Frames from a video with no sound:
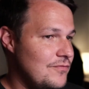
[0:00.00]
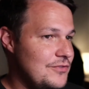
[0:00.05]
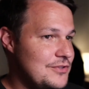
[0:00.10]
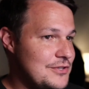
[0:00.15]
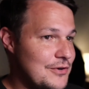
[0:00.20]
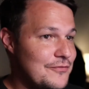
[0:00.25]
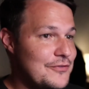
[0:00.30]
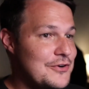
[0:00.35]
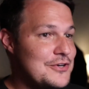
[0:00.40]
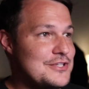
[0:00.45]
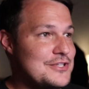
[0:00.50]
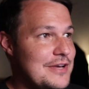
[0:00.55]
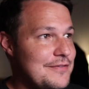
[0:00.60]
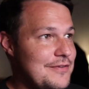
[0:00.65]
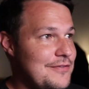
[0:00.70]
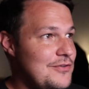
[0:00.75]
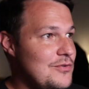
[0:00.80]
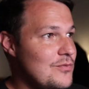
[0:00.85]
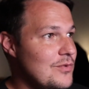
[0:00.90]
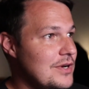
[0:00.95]
So first off,
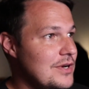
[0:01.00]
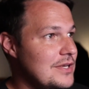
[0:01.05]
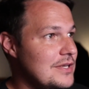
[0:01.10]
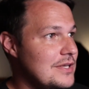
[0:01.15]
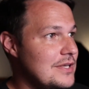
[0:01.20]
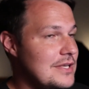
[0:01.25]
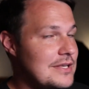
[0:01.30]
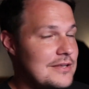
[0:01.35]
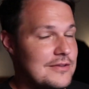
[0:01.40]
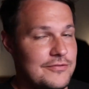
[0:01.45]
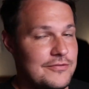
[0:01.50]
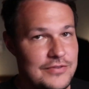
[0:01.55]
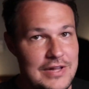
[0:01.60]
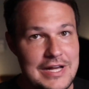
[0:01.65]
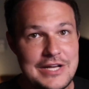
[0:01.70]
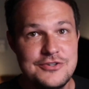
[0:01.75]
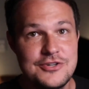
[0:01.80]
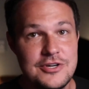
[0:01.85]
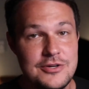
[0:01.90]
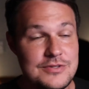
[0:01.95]
if you want to
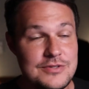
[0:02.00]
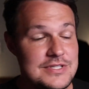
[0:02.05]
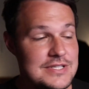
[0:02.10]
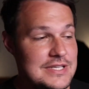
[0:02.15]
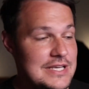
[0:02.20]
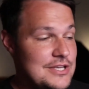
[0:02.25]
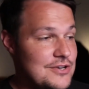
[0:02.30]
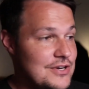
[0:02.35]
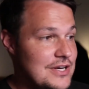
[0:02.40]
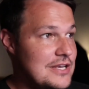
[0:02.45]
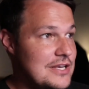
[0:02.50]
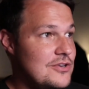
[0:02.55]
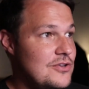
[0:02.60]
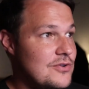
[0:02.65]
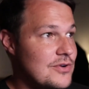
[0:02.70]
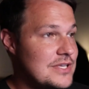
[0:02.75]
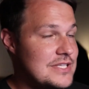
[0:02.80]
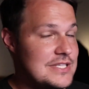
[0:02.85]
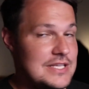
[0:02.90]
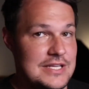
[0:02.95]
fly drones and you're in New
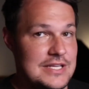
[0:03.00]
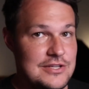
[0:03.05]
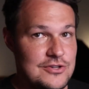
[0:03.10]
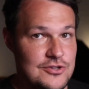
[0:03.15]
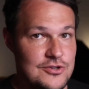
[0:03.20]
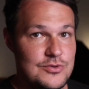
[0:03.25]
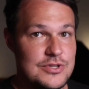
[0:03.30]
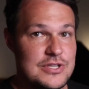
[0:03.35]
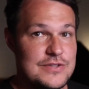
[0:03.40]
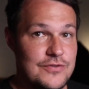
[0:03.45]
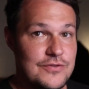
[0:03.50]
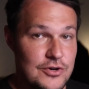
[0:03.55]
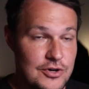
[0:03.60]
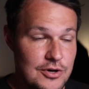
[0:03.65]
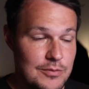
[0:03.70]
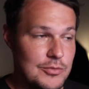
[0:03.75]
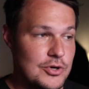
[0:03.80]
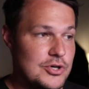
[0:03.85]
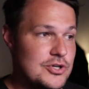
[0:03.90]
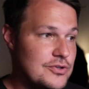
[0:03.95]
York City and you're doing this for
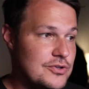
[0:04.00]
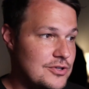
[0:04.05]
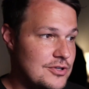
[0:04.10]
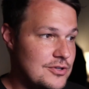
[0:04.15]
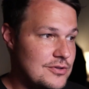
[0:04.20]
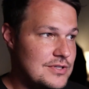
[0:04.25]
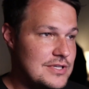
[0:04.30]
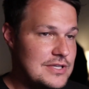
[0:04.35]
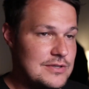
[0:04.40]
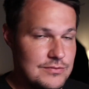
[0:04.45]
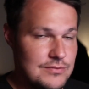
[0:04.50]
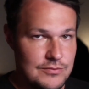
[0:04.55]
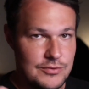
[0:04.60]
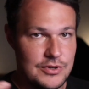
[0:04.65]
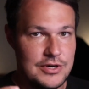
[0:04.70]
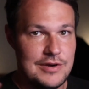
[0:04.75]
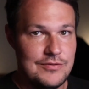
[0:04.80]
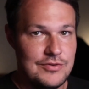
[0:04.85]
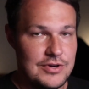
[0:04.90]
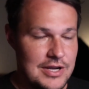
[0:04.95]
commercial use, these we're
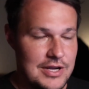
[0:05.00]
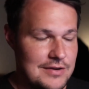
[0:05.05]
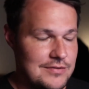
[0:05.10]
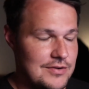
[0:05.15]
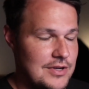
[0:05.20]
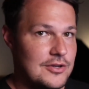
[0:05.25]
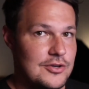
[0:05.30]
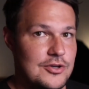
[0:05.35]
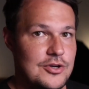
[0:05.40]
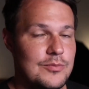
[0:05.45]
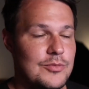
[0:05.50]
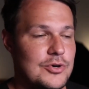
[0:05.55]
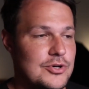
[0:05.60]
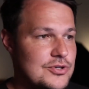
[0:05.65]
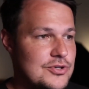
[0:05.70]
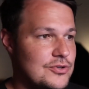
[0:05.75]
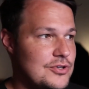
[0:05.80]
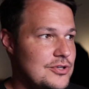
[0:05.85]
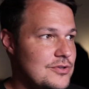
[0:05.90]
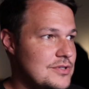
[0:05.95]
covering kind of
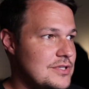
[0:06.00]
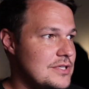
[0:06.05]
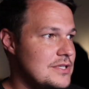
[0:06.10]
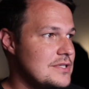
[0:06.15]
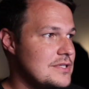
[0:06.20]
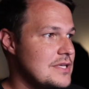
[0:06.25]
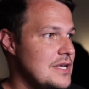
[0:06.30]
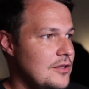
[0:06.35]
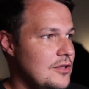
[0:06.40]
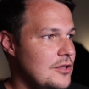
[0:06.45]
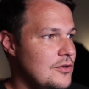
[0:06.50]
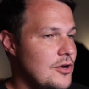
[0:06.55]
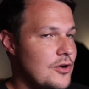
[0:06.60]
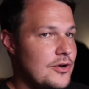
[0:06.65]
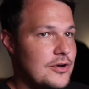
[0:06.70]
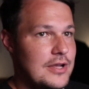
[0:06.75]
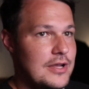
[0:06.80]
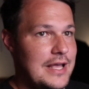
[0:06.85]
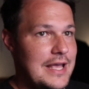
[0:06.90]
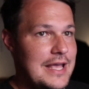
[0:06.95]
commercial uses, you go
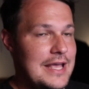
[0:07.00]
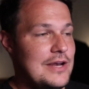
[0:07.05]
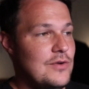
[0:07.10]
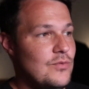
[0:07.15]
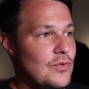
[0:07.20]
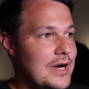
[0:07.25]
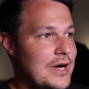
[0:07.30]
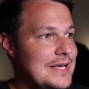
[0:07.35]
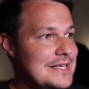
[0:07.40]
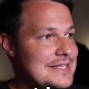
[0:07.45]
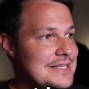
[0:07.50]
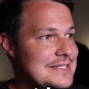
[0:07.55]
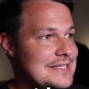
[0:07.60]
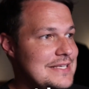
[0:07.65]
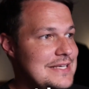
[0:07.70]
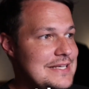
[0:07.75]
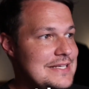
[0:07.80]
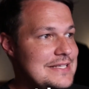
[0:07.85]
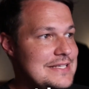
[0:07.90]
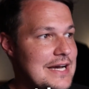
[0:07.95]
to
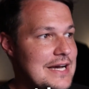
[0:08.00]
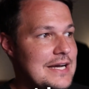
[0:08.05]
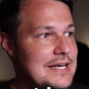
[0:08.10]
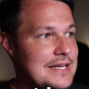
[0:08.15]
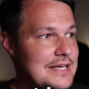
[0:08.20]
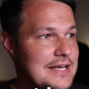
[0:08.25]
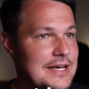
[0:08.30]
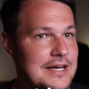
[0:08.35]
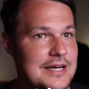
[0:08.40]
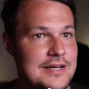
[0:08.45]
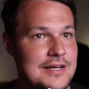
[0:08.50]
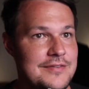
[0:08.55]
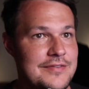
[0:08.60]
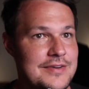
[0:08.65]
nyc.gov